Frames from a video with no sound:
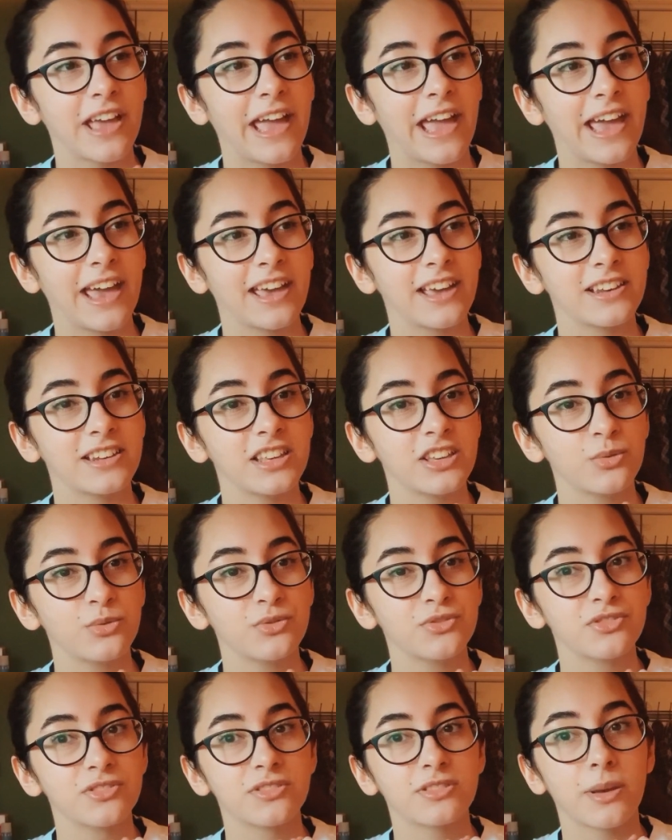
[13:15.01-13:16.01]
and it
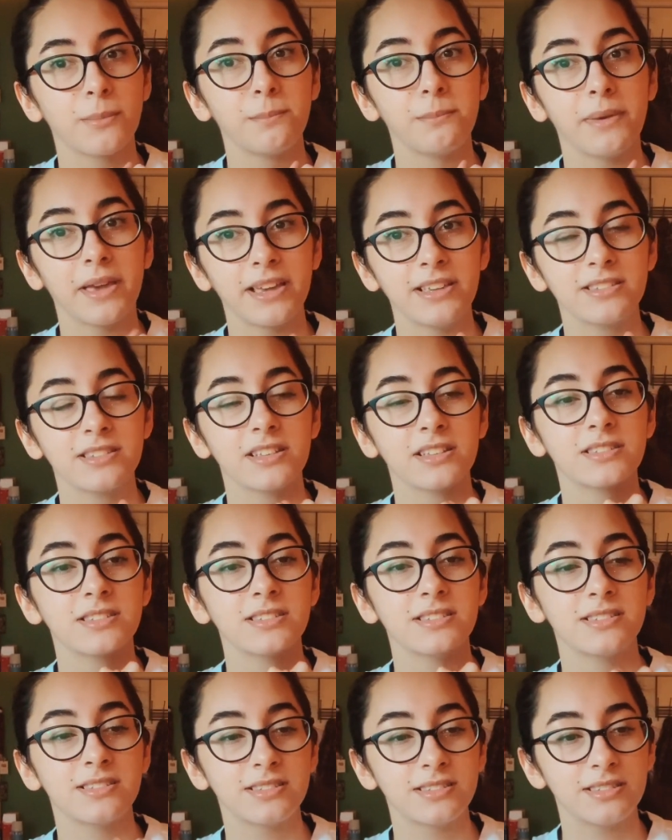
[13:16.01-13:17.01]
was just amazing
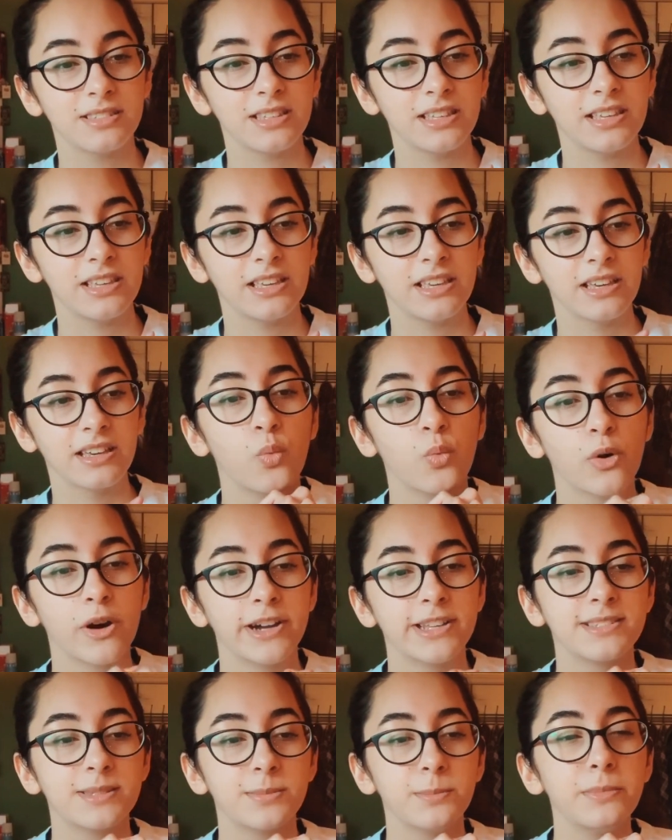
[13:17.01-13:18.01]
to see
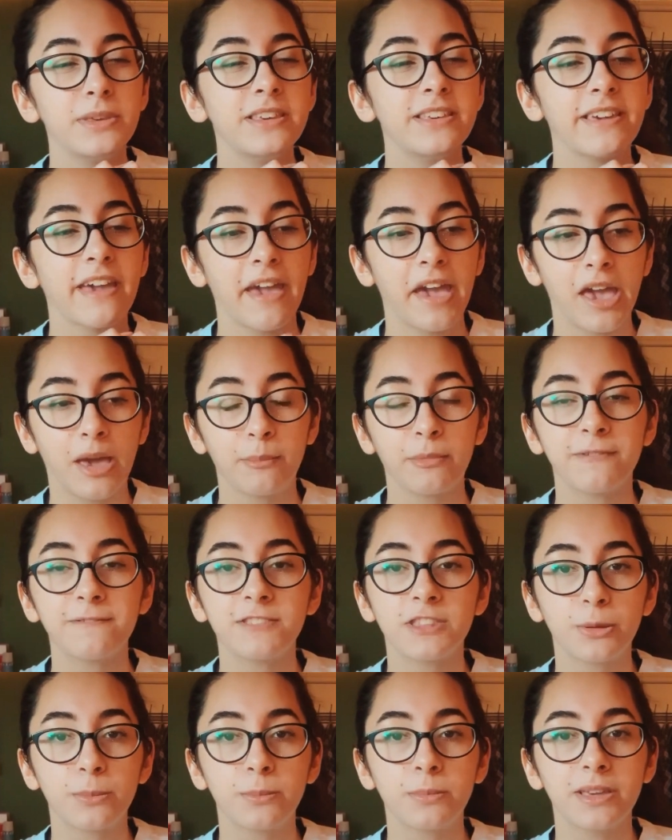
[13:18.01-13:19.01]
what became
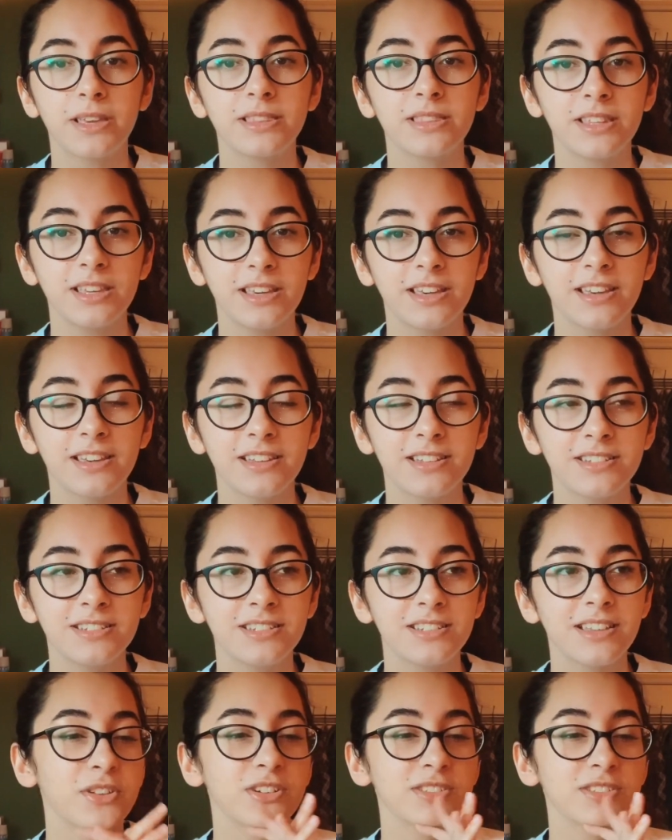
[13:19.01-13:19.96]
of them in the end.